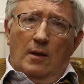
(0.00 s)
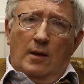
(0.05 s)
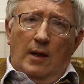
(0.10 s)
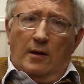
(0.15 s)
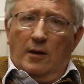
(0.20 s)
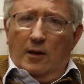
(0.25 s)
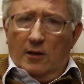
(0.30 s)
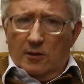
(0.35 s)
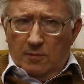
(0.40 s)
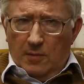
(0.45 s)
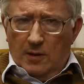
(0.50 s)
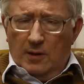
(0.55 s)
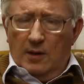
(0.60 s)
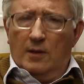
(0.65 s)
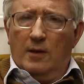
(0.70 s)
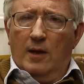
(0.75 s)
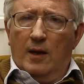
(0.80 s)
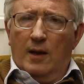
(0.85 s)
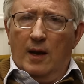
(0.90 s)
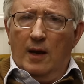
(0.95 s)
That doesn't mean
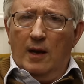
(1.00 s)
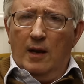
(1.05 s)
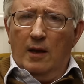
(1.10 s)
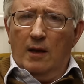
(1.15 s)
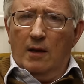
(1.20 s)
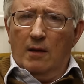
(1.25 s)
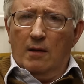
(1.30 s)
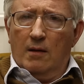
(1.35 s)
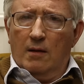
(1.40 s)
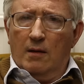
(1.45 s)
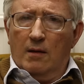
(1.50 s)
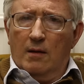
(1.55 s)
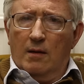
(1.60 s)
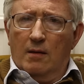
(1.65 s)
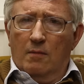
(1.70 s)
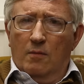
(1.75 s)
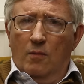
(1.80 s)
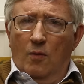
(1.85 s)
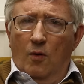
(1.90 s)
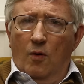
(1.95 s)
that they're any
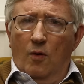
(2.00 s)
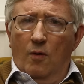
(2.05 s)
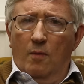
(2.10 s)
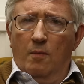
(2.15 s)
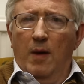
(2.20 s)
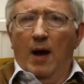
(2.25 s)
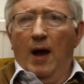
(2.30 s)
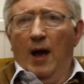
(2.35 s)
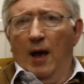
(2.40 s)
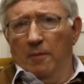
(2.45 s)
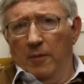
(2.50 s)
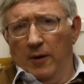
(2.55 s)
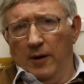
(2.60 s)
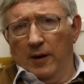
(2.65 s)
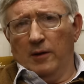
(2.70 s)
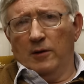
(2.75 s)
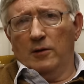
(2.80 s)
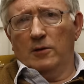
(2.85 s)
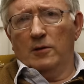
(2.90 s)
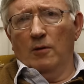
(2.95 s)
more
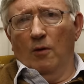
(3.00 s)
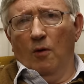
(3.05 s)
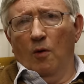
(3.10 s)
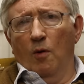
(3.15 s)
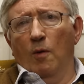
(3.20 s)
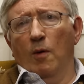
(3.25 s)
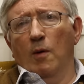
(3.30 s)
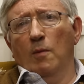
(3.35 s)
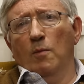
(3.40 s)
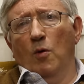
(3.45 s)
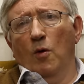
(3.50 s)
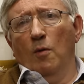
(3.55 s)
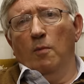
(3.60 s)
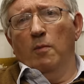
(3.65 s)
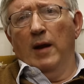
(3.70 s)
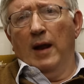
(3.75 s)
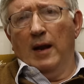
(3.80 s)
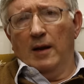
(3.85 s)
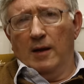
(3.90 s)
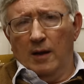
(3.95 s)
barbarous or more
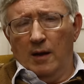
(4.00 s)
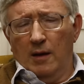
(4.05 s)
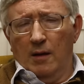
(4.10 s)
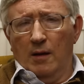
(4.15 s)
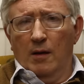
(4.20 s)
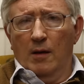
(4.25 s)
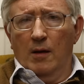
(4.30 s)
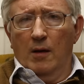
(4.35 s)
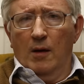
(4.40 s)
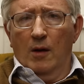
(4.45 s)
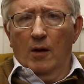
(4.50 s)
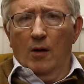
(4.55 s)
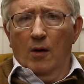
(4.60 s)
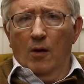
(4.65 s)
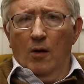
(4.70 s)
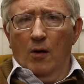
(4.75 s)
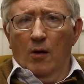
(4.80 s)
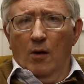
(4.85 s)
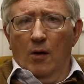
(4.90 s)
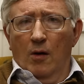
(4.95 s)
bloody
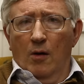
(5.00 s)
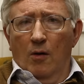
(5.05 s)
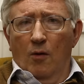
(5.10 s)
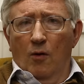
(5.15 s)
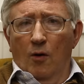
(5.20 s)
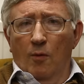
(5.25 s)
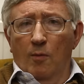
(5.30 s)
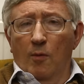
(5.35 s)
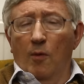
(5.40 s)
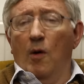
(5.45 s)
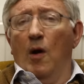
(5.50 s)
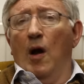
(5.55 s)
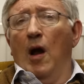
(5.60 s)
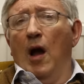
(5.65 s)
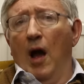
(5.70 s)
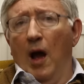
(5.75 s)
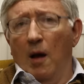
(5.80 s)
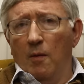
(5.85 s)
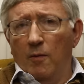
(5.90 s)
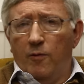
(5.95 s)
or more
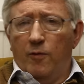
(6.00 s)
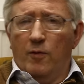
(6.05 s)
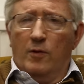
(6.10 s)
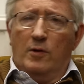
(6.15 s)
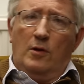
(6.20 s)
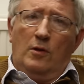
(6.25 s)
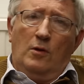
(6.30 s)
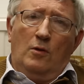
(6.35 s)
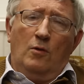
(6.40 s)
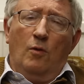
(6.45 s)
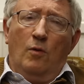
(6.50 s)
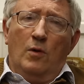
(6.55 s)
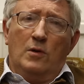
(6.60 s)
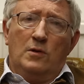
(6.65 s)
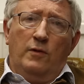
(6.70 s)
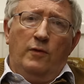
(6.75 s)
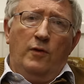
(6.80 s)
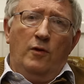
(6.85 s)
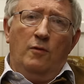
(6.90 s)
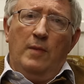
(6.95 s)
harmful to the
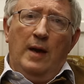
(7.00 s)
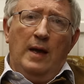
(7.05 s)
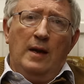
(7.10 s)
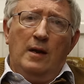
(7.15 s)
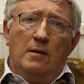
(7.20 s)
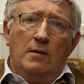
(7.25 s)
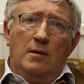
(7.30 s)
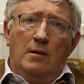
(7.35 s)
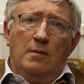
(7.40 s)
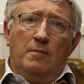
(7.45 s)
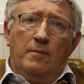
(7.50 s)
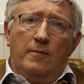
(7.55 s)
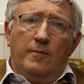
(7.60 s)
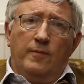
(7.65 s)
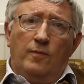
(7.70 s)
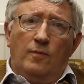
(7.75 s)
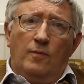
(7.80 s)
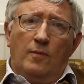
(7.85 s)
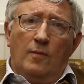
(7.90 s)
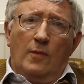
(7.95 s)
cause of humanity
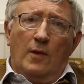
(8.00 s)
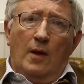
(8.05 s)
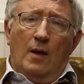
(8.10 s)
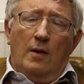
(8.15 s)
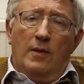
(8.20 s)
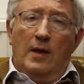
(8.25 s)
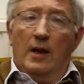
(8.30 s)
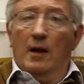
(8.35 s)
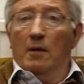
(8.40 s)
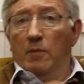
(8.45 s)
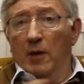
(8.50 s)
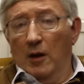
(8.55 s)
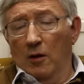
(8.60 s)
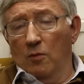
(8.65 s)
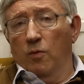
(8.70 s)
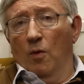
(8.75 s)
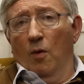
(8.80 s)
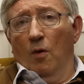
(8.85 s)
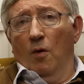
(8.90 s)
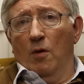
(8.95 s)
than a
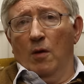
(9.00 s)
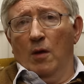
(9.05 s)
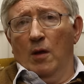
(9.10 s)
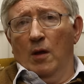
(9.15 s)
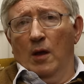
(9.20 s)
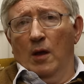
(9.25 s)
big war.